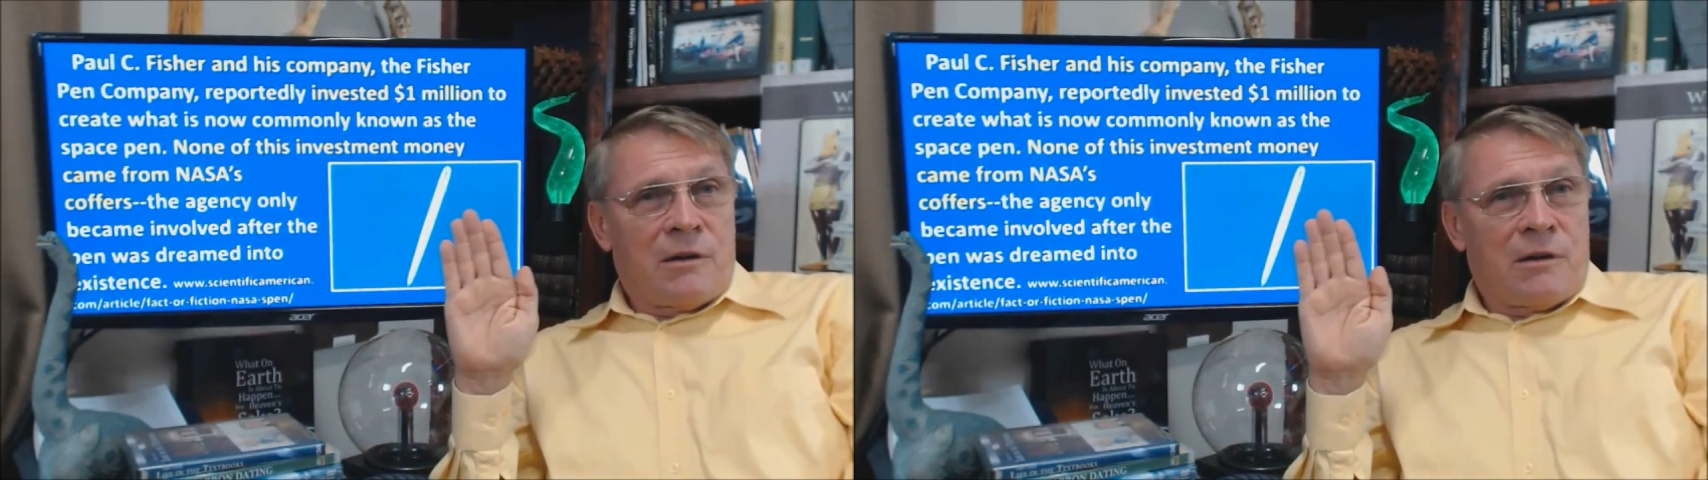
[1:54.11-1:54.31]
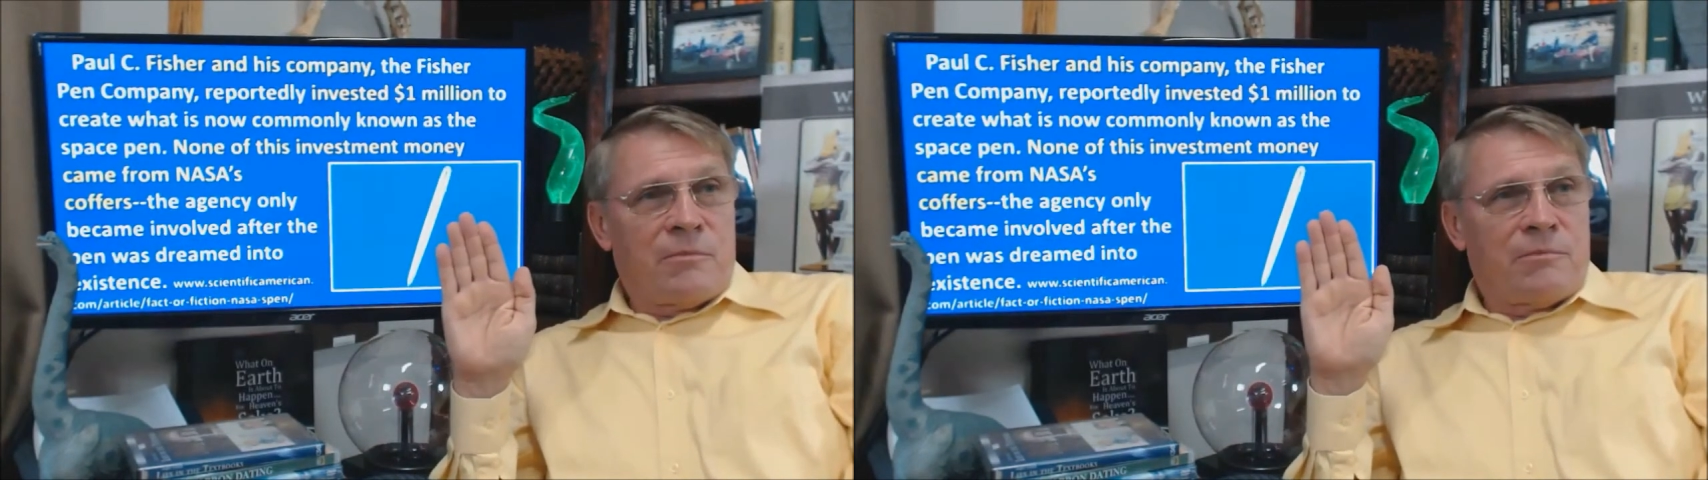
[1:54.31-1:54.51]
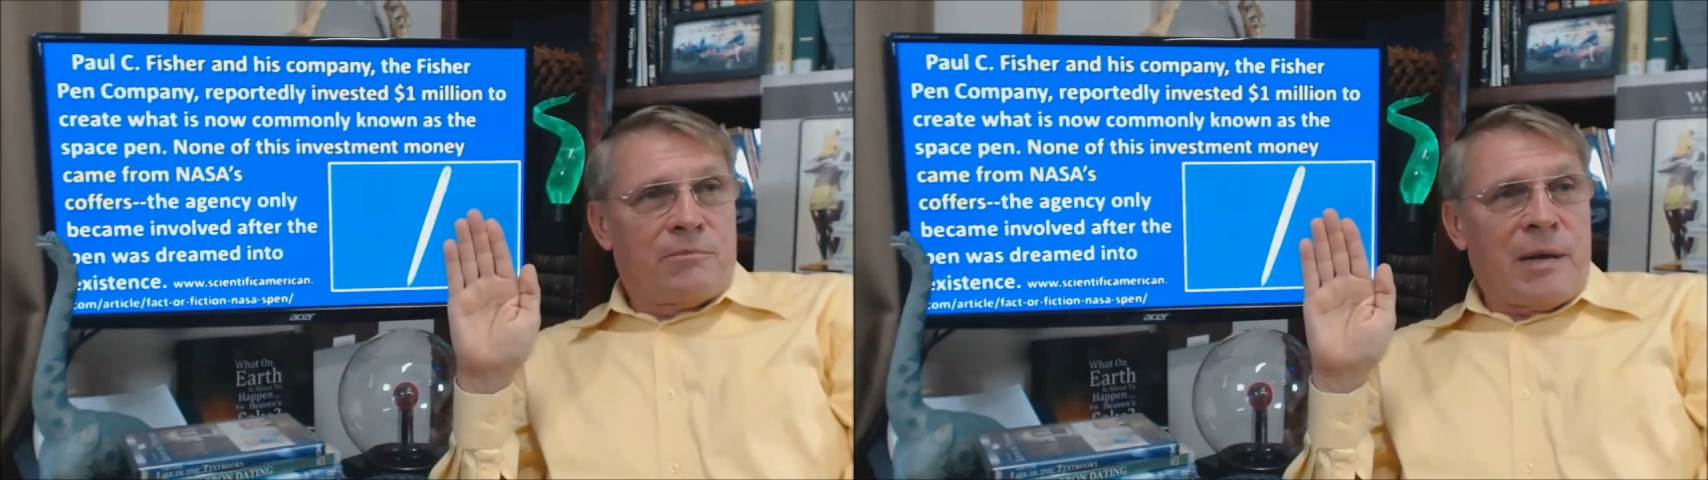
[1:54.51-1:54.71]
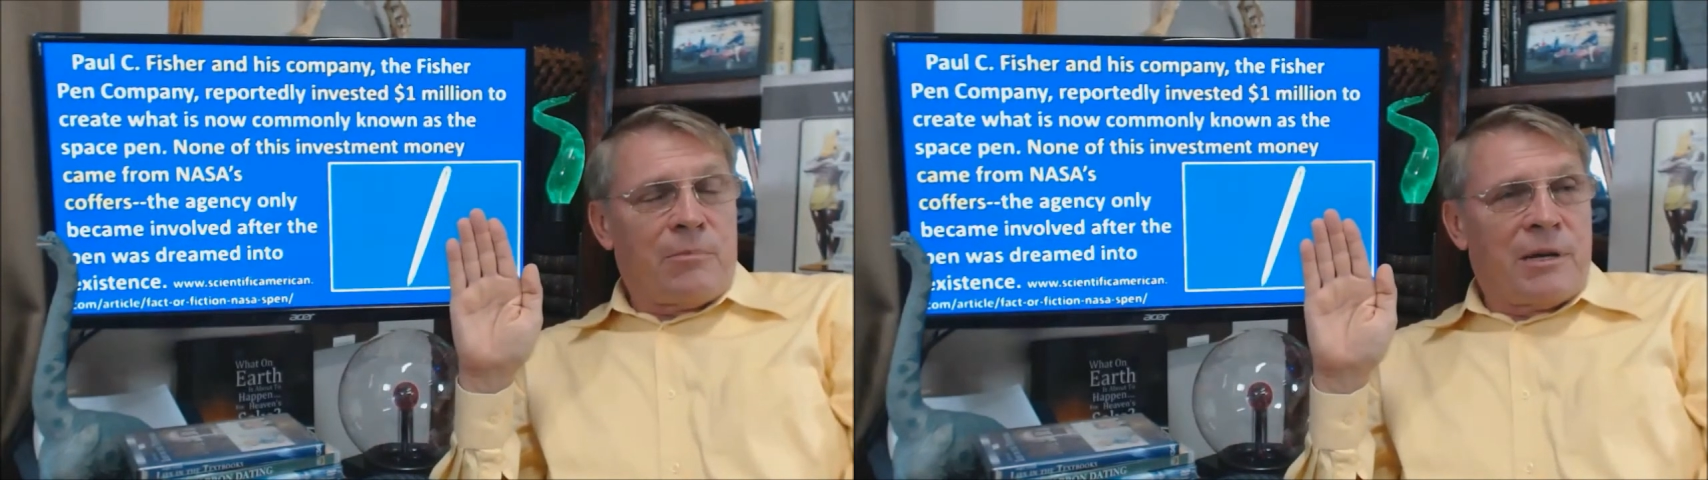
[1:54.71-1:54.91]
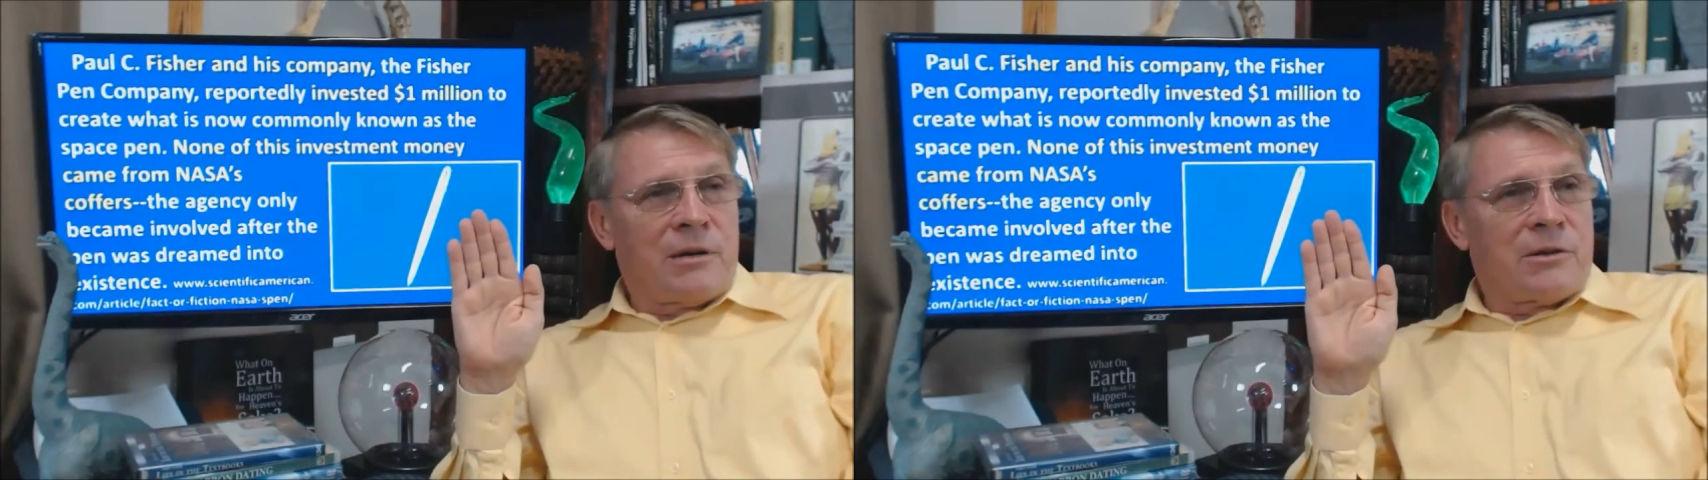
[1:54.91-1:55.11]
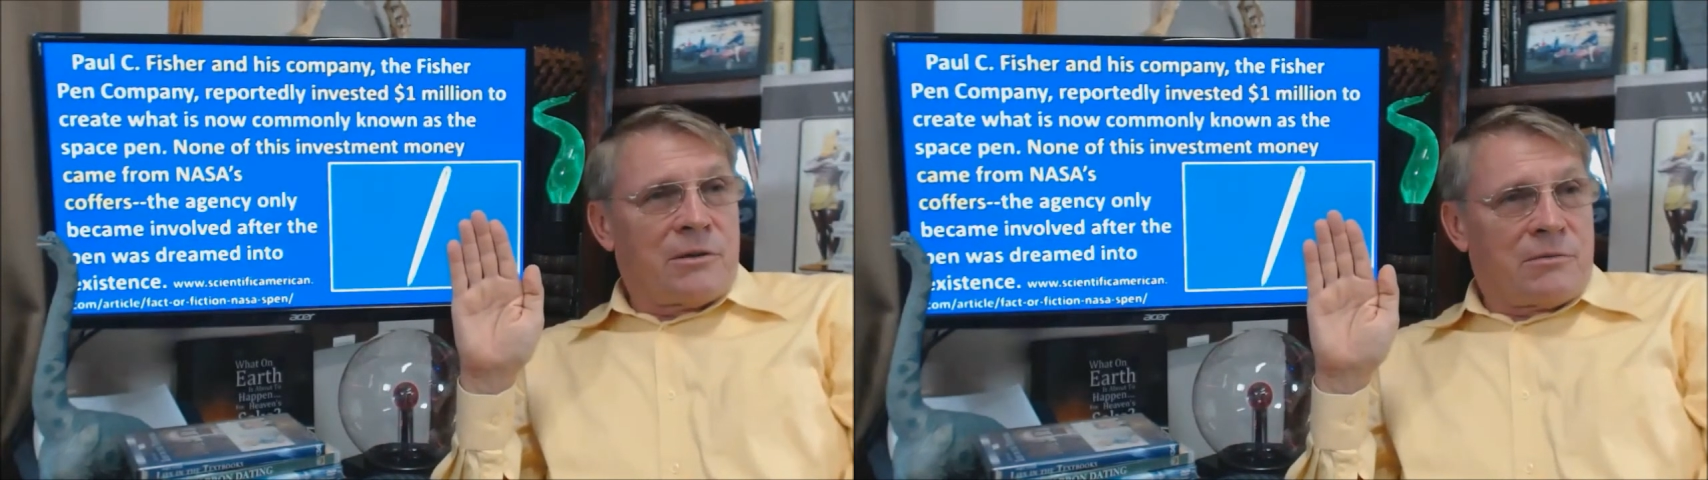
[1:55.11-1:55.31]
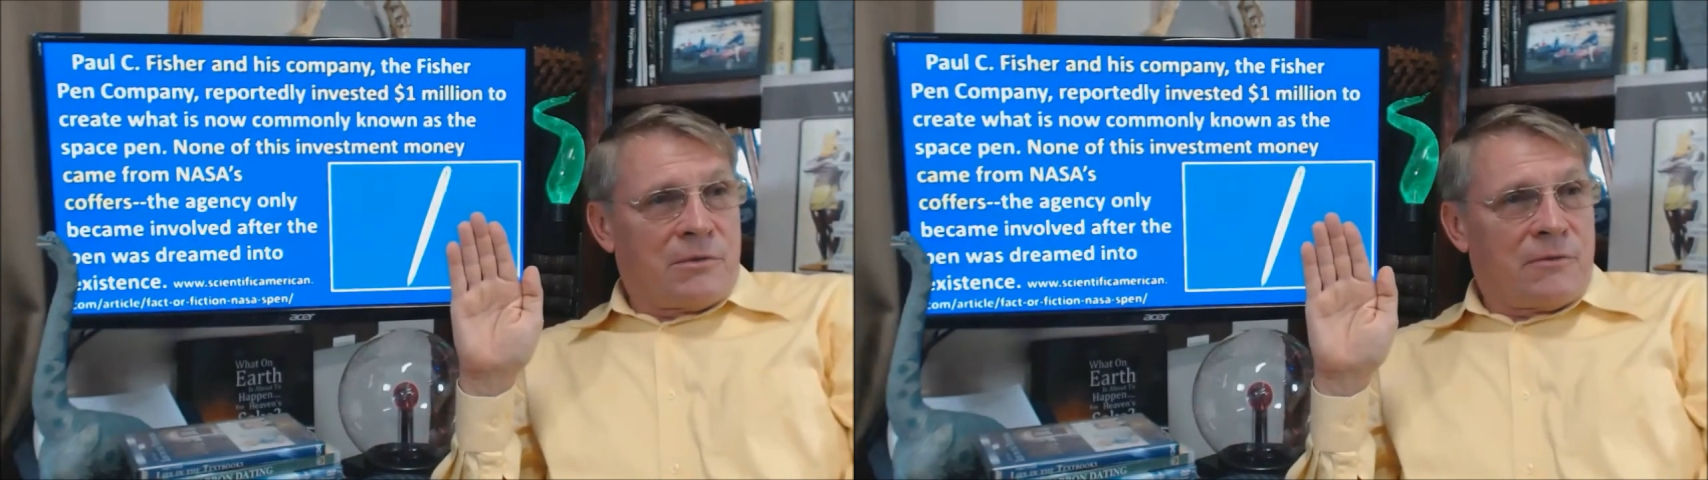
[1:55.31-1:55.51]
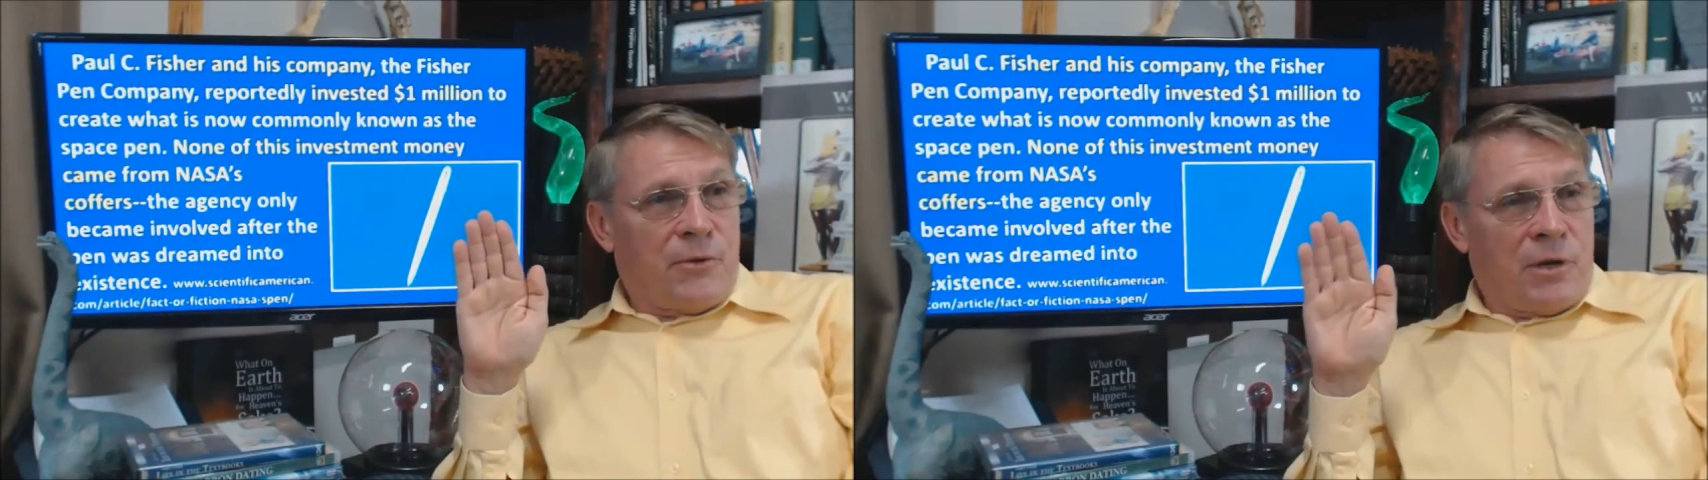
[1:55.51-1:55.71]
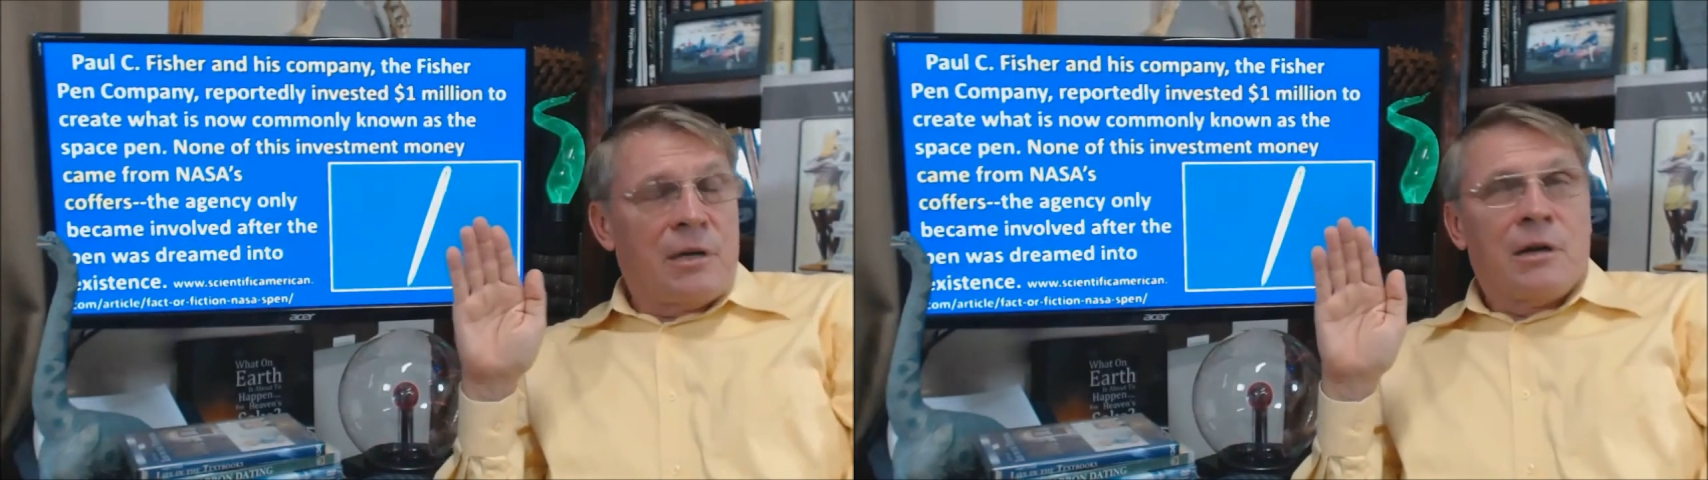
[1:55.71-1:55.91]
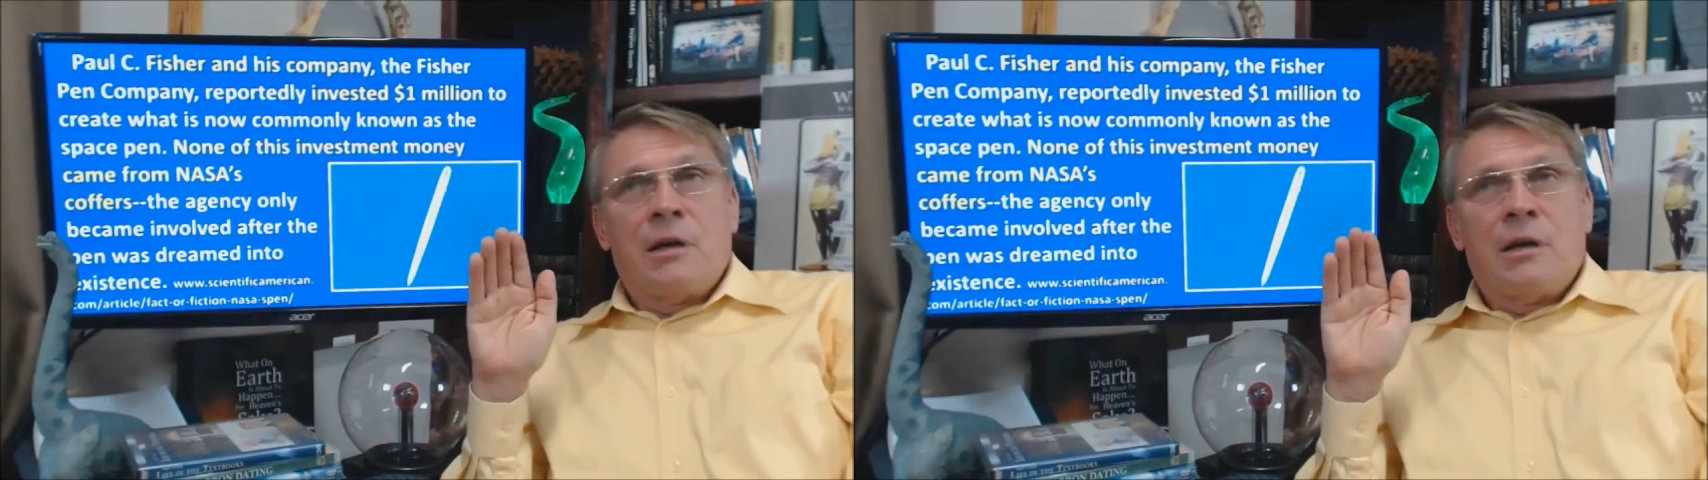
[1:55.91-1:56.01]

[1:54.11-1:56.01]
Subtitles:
from bipedal foot